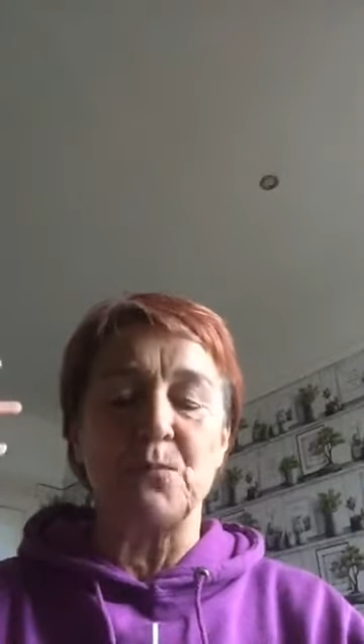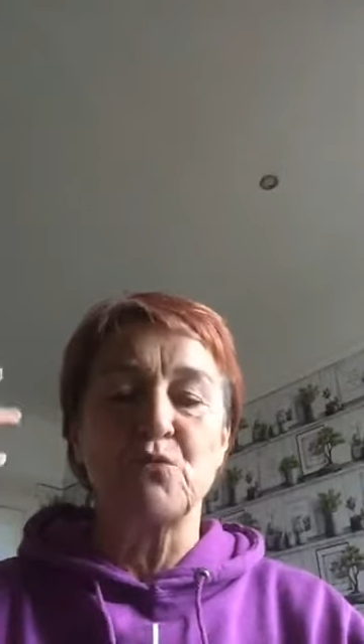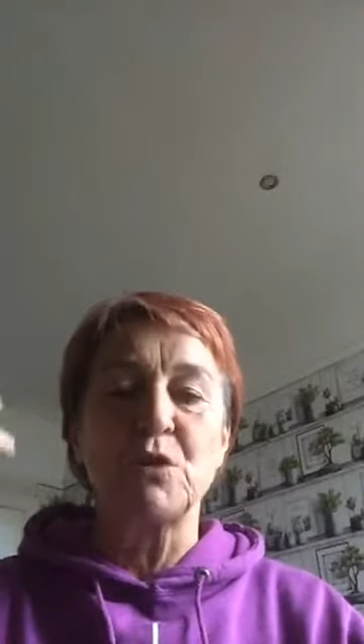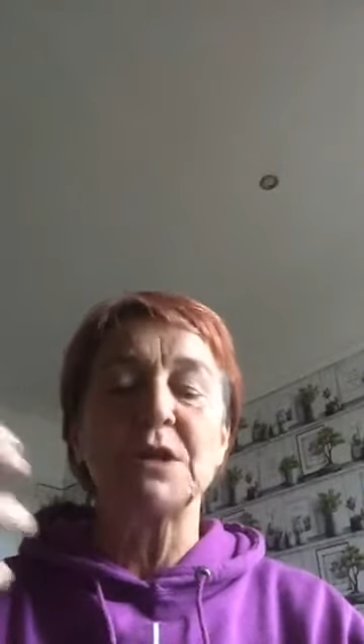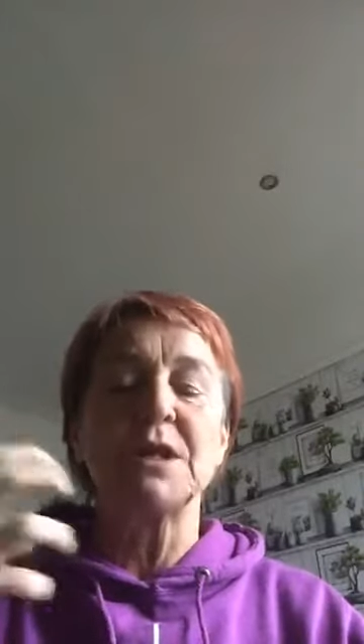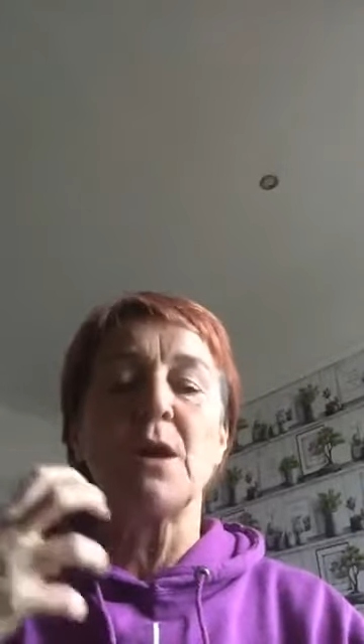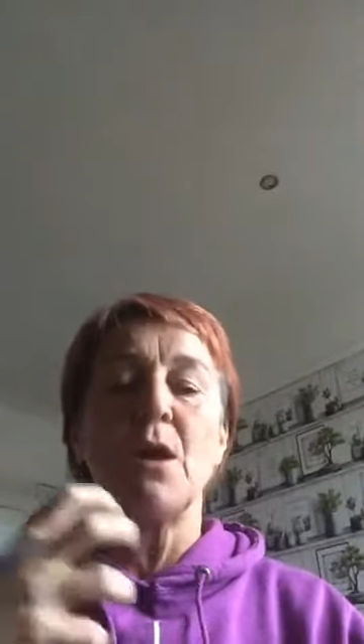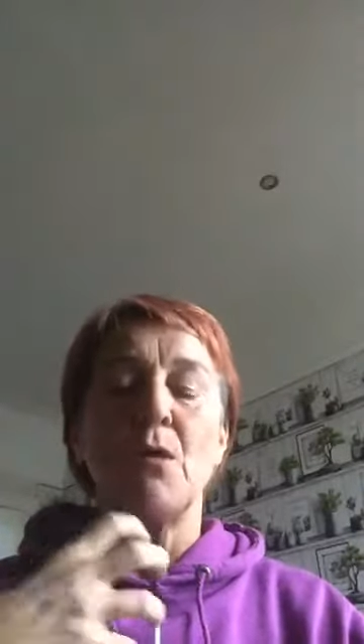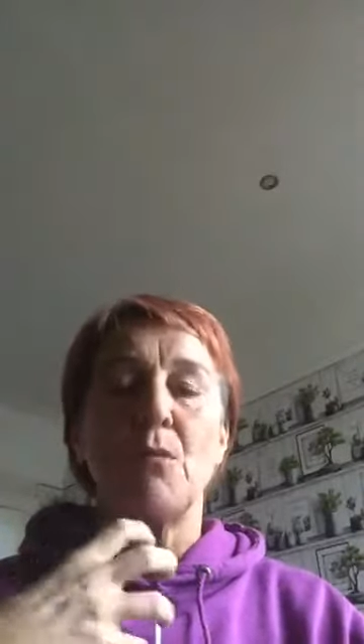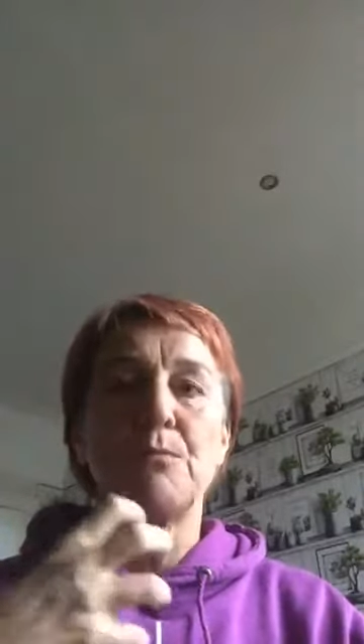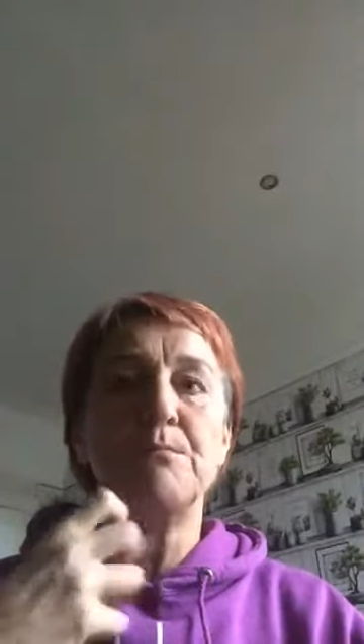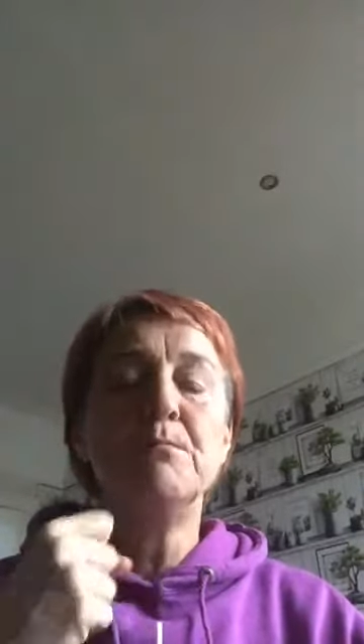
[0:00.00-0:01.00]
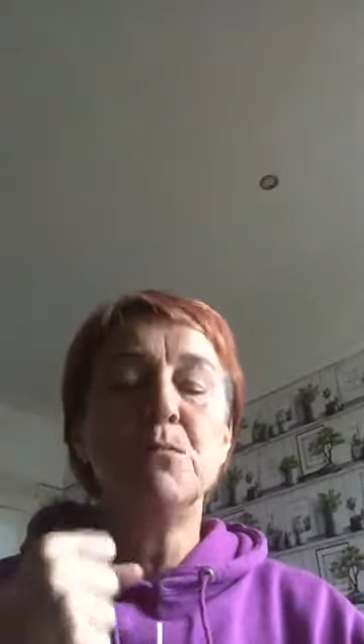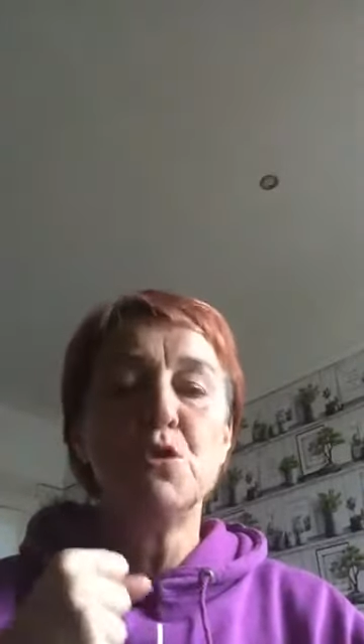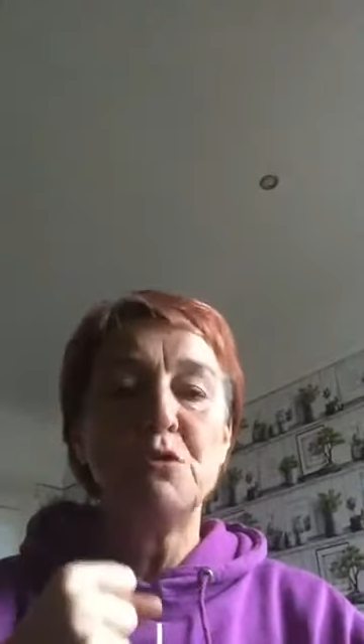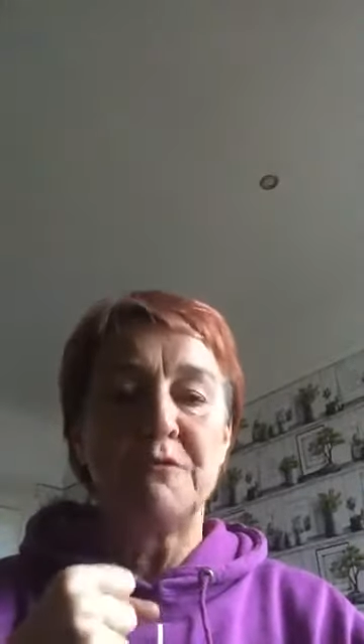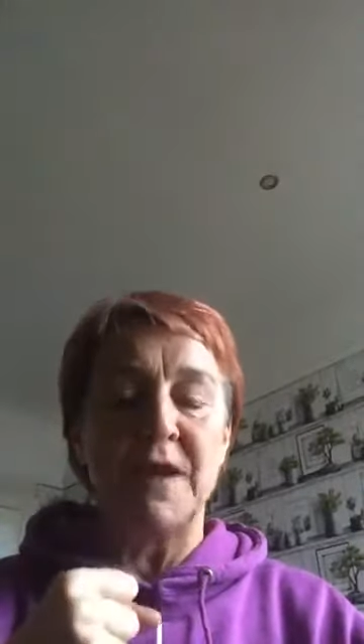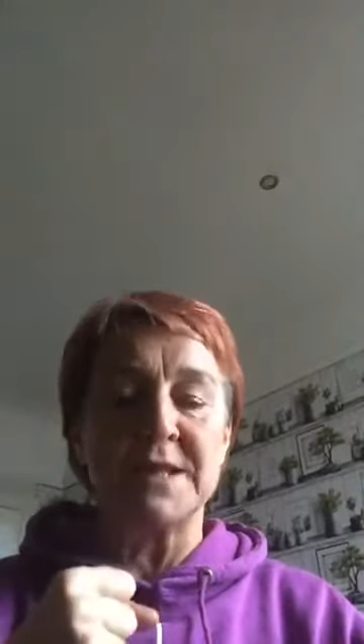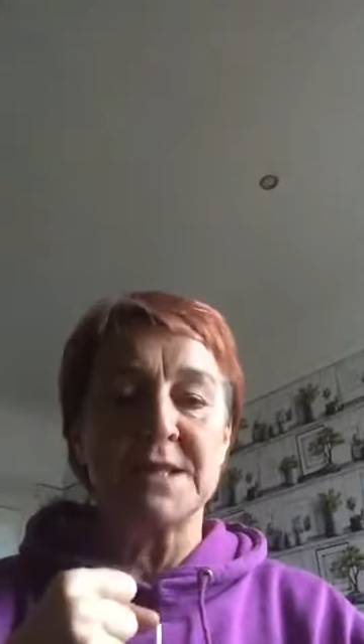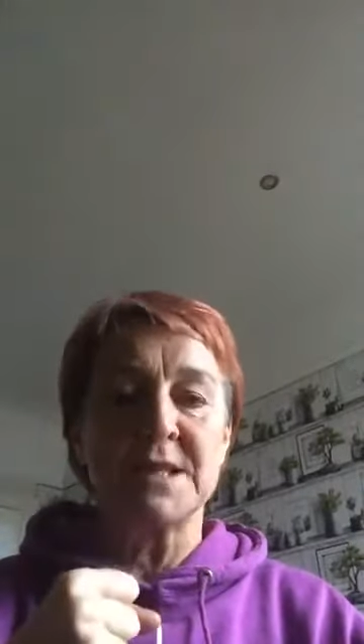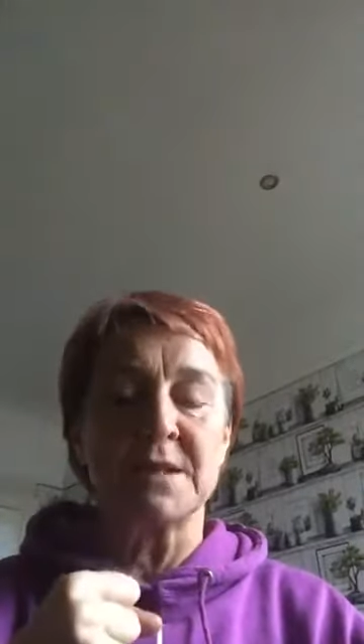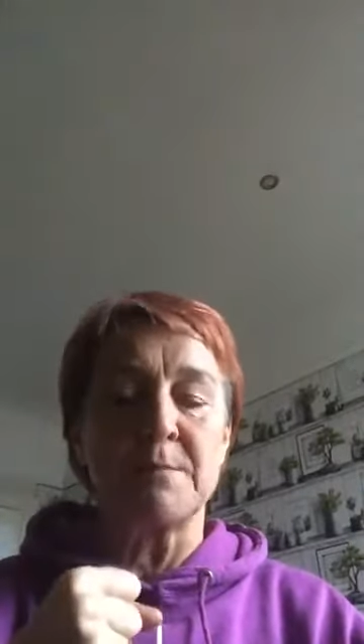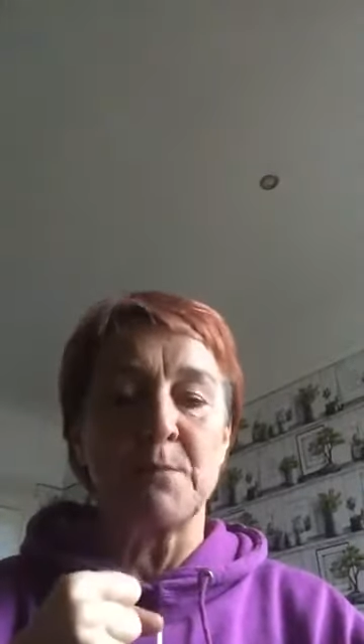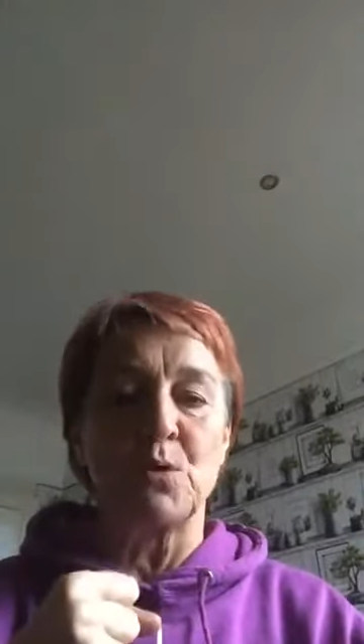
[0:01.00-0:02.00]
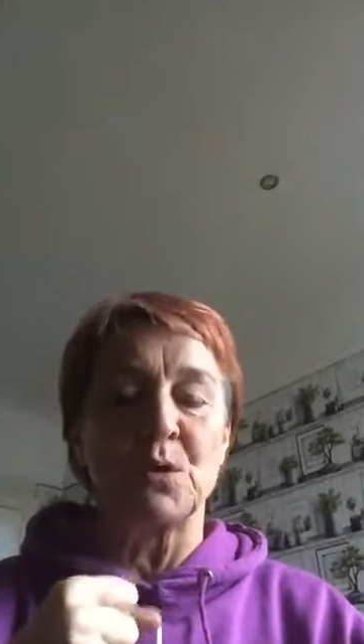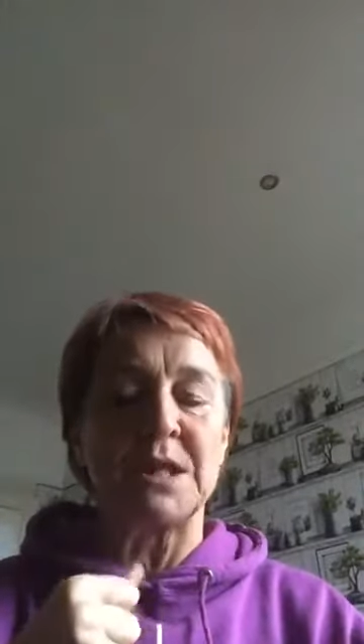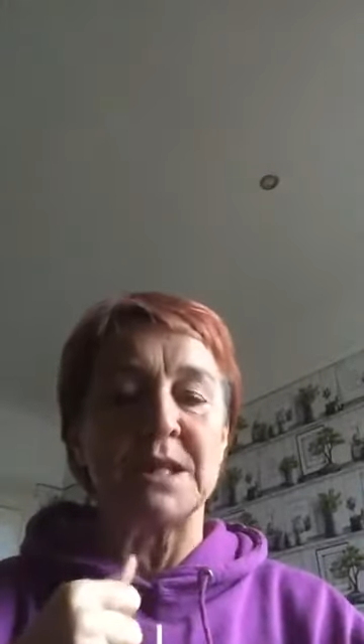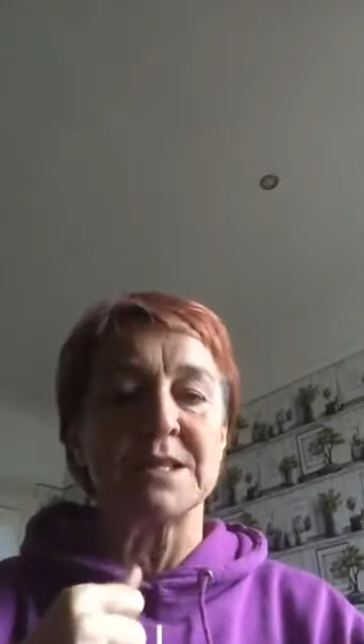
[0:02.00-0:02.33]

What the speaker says: really move into the body